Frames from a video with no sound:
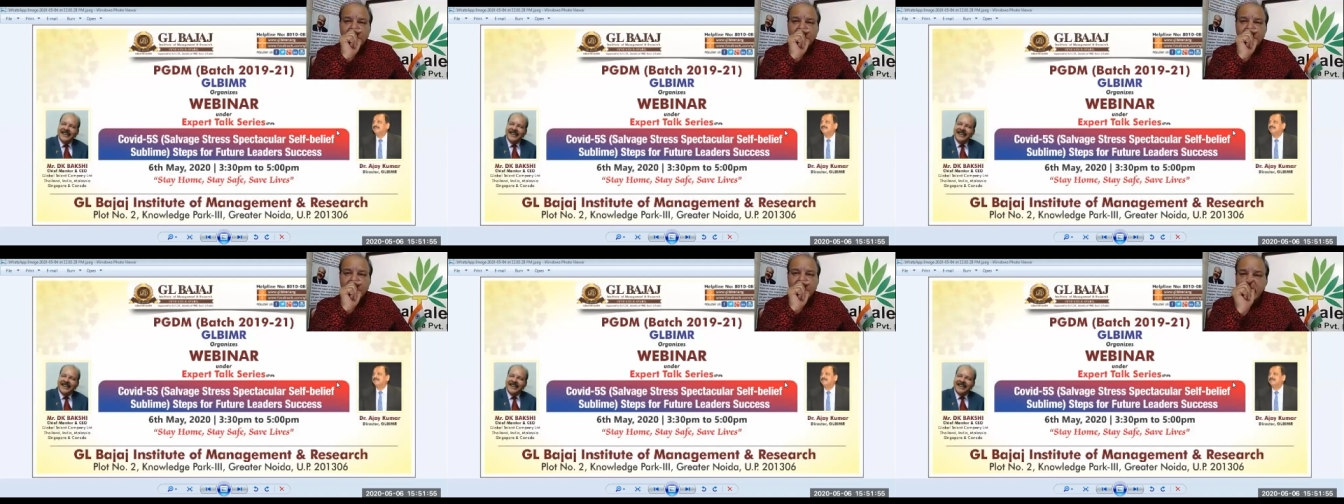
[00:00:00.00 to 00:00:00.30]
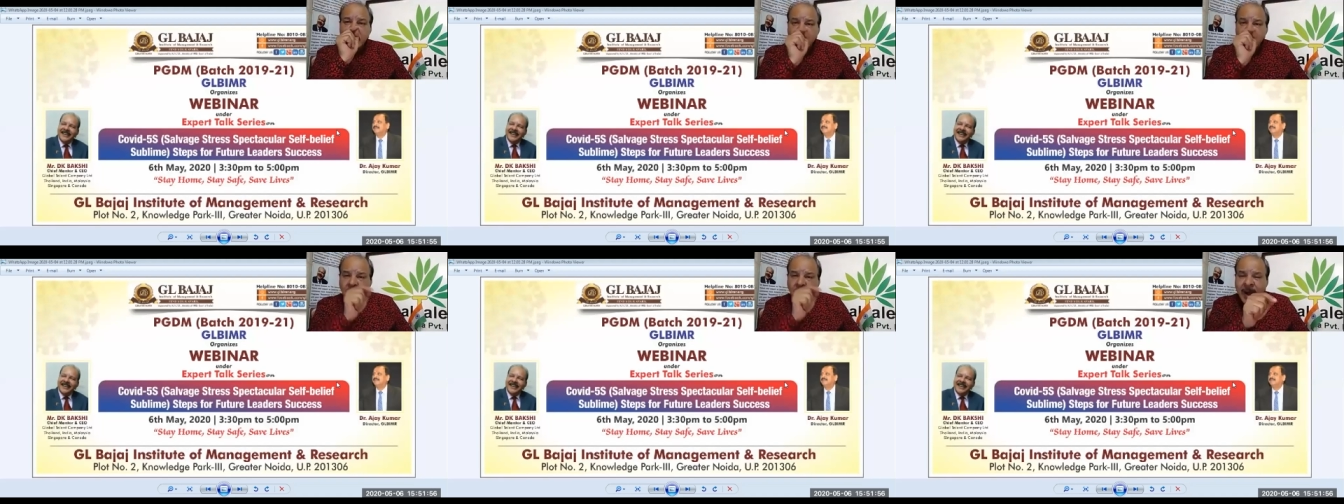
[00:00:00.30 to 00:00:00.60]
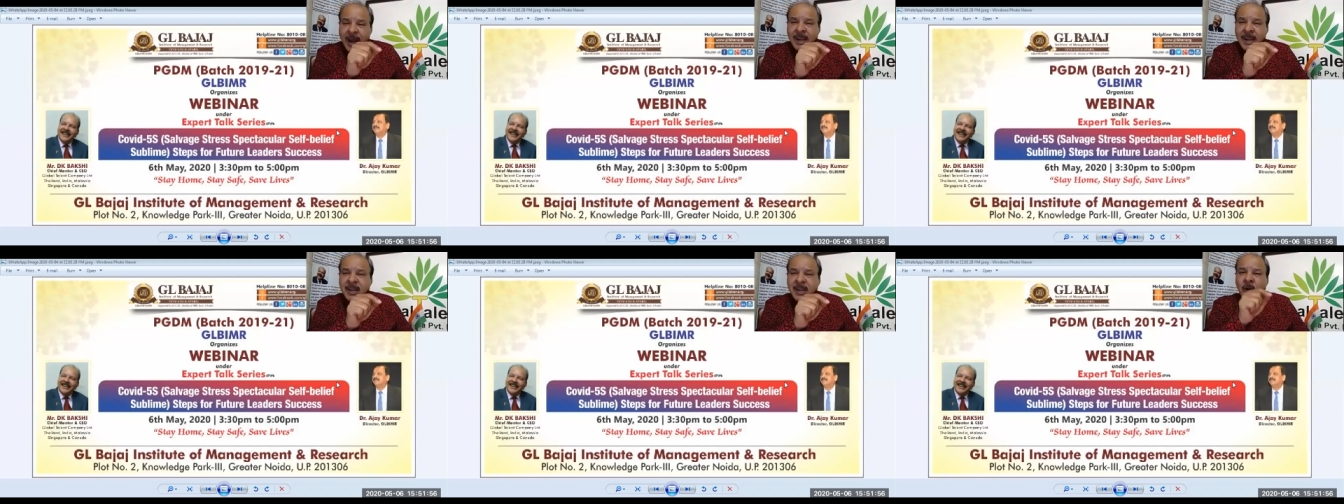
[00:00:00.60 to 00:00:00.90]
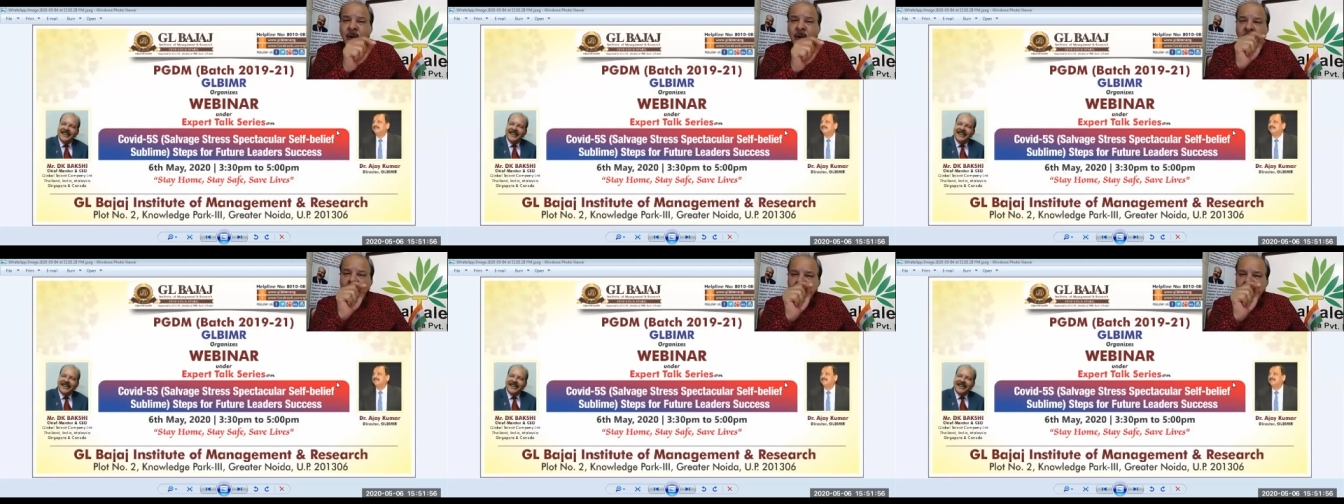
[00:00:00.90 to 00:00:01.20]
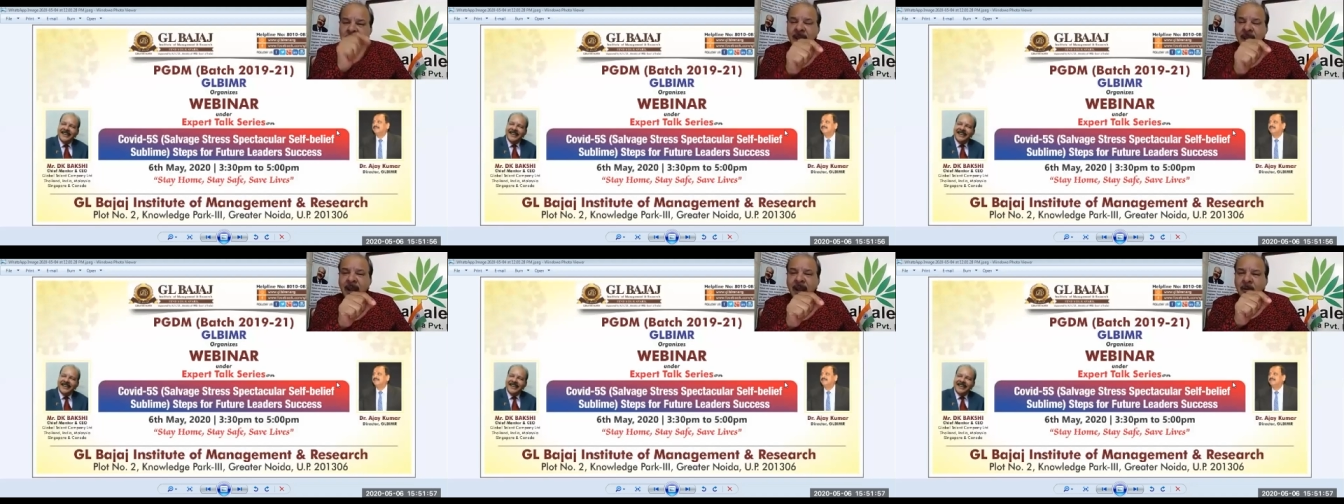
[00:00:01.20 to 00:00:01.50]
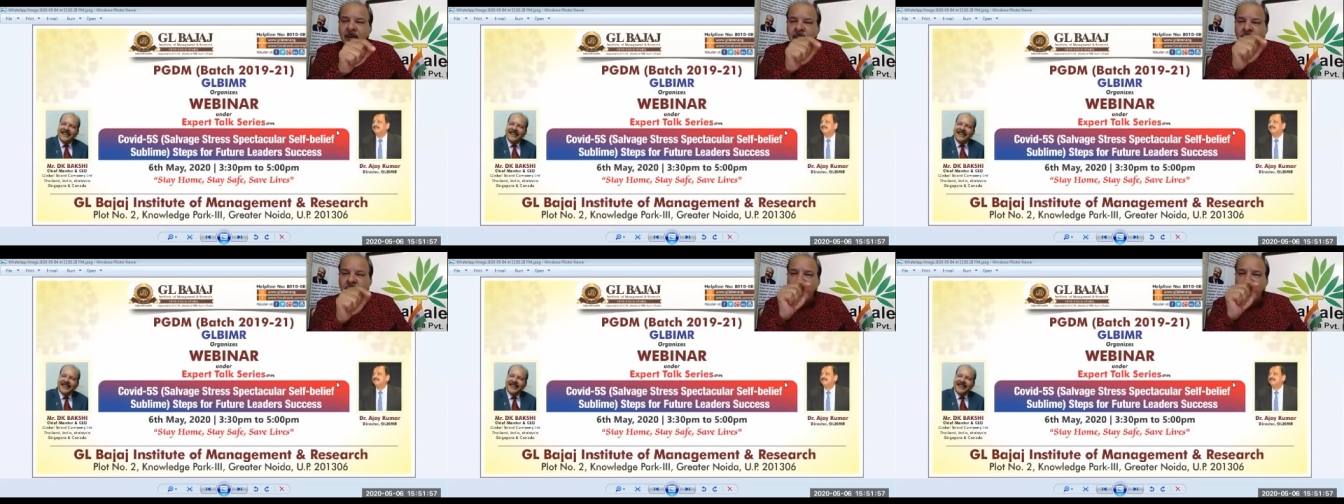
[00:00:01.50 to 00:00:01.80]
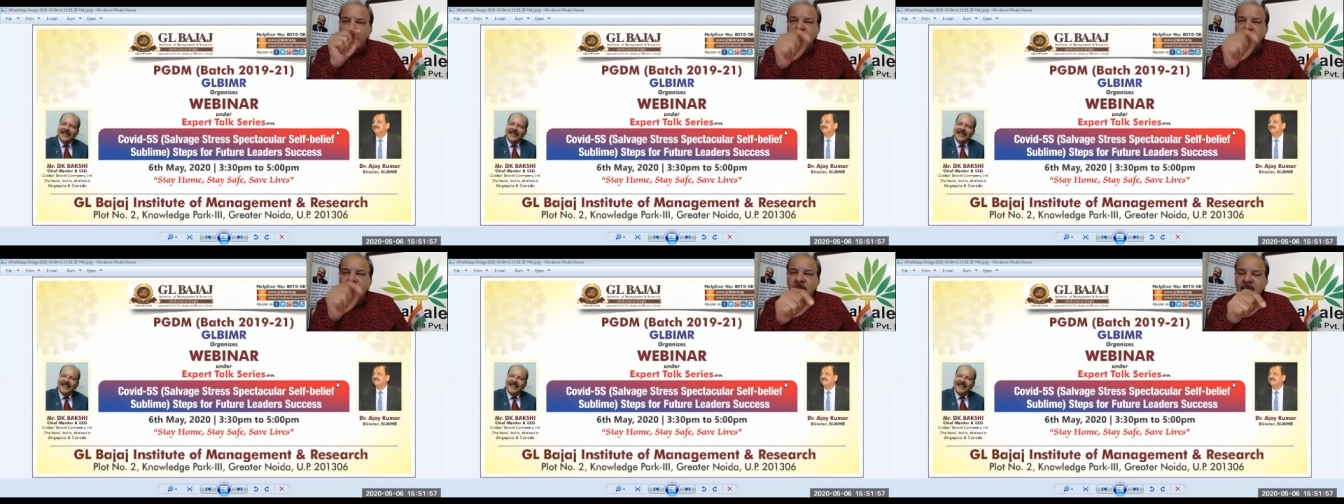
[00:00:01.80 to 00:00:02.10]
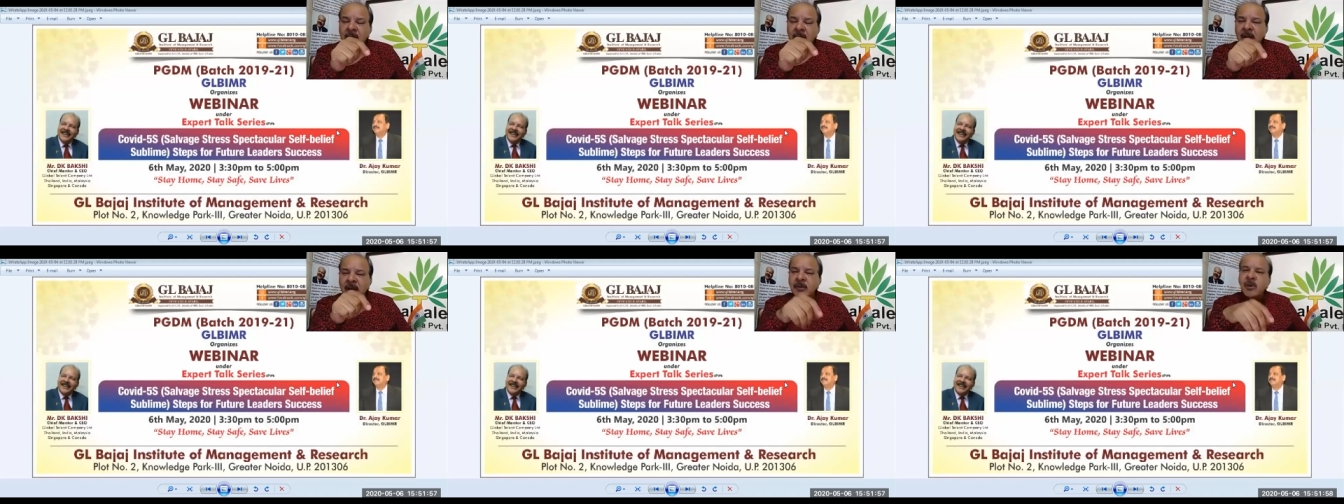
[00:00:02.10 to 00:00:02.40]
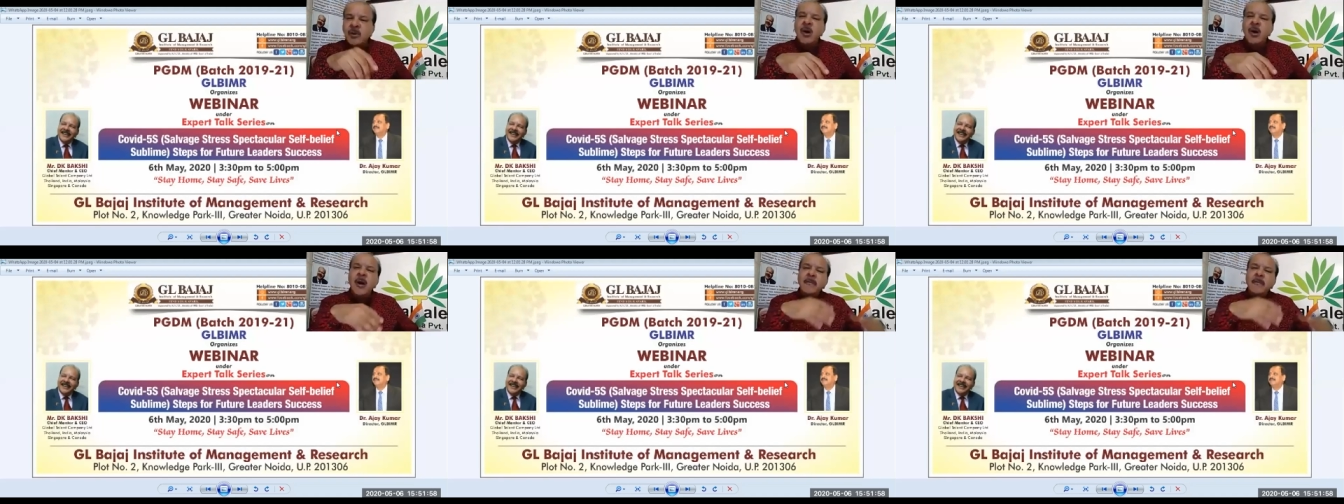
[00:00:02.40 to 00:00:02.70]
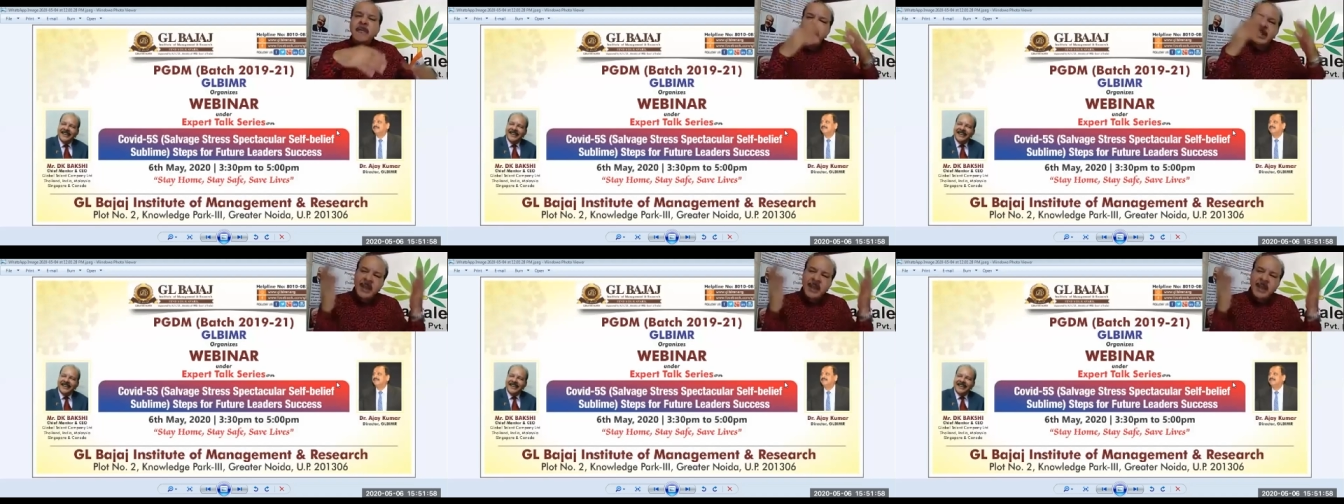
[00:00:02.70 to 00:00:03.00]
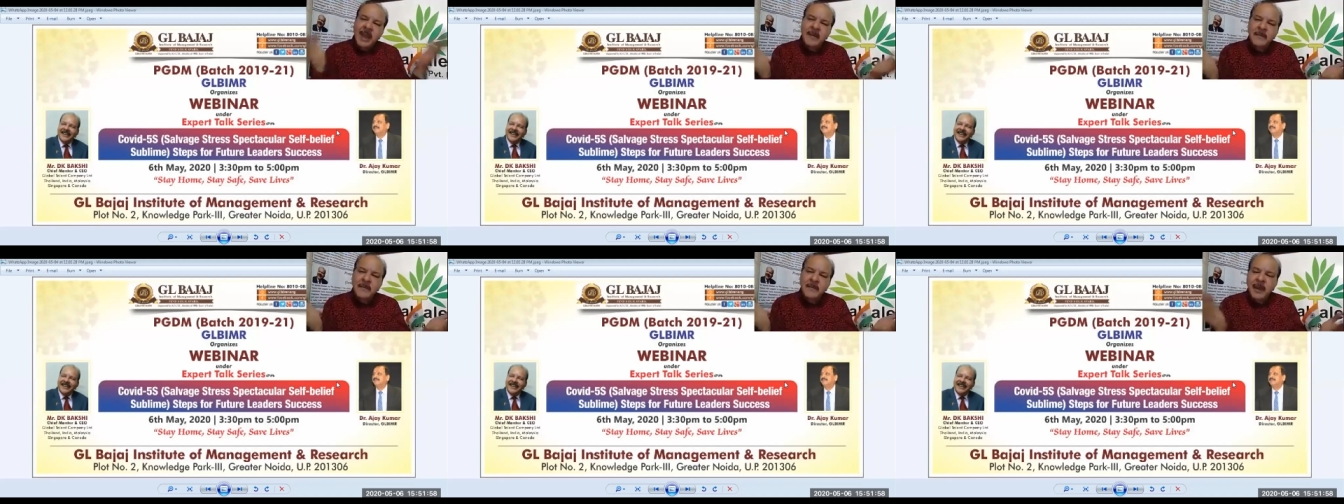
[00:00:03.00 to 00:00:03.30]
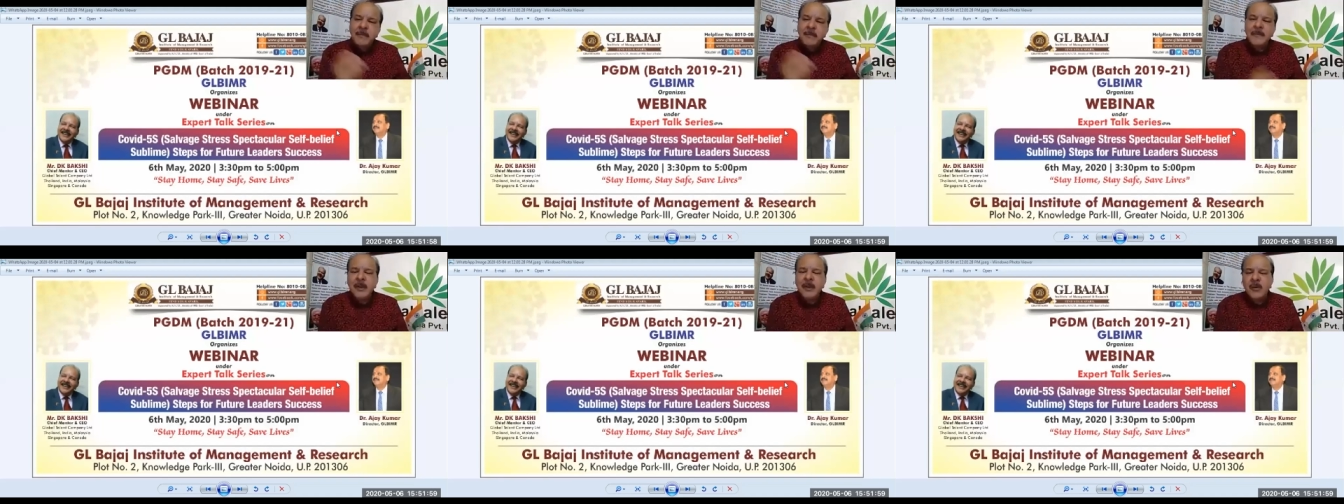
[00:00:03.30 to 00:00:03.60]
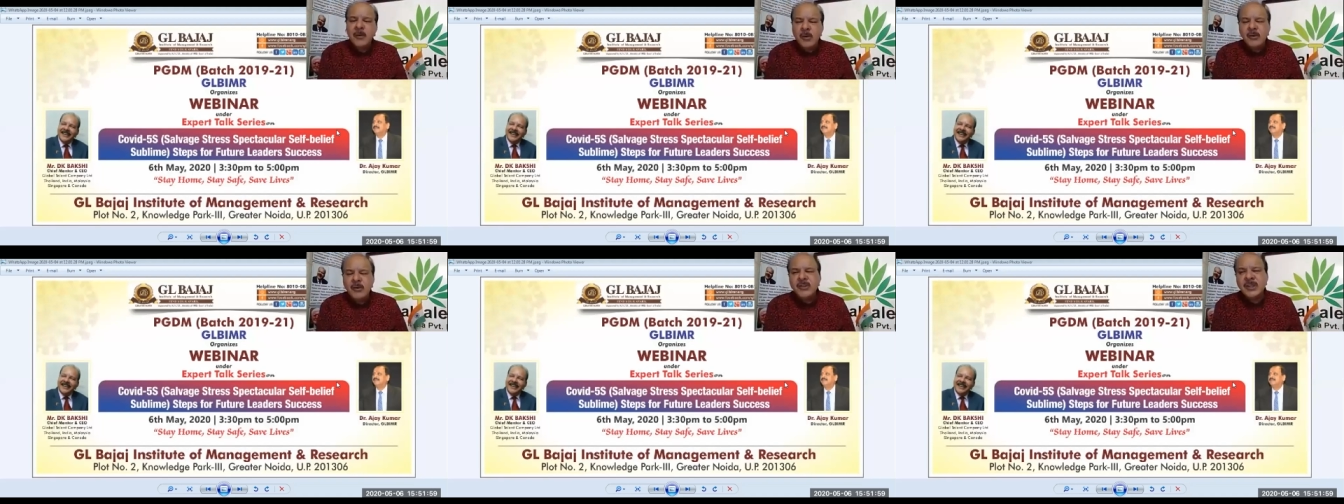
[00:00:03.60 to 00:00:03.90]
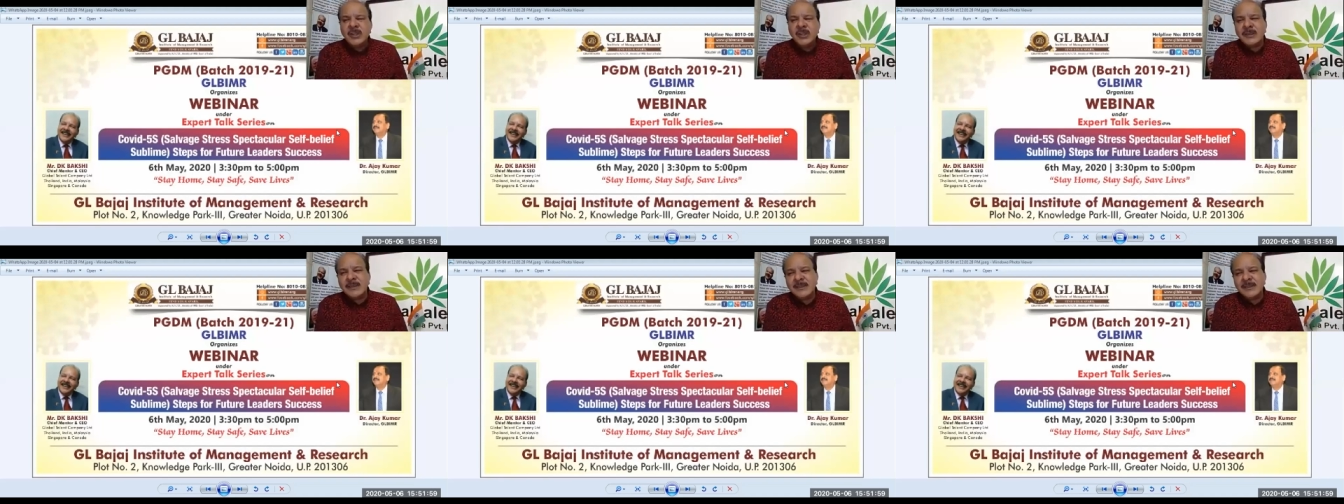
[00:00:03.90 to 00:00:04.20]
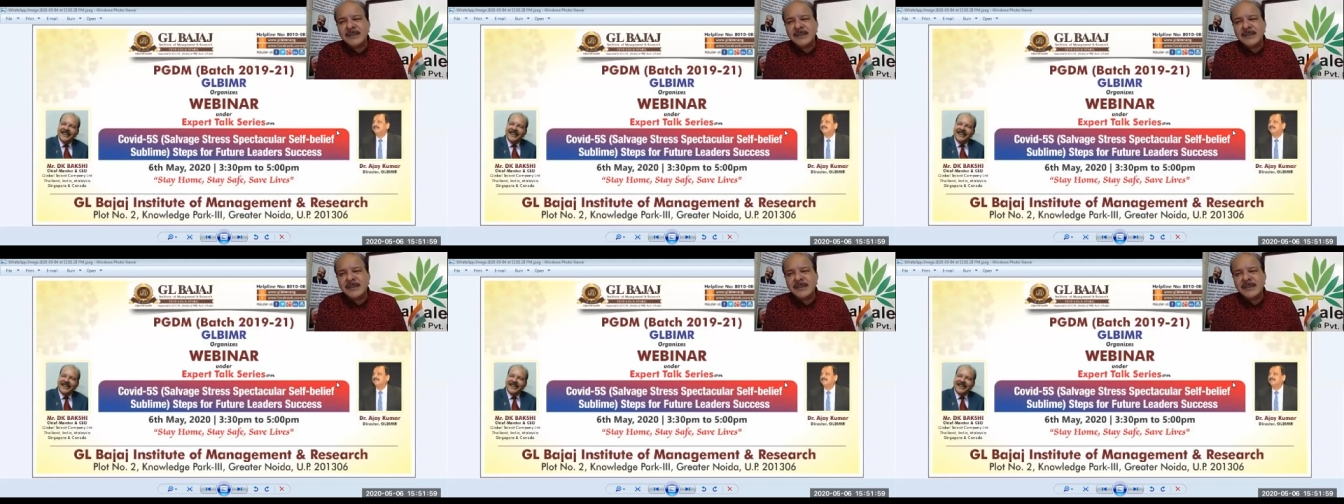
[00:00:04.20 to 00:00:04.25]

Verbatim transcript: One drop, second drop, third drop, it can be a big ocean.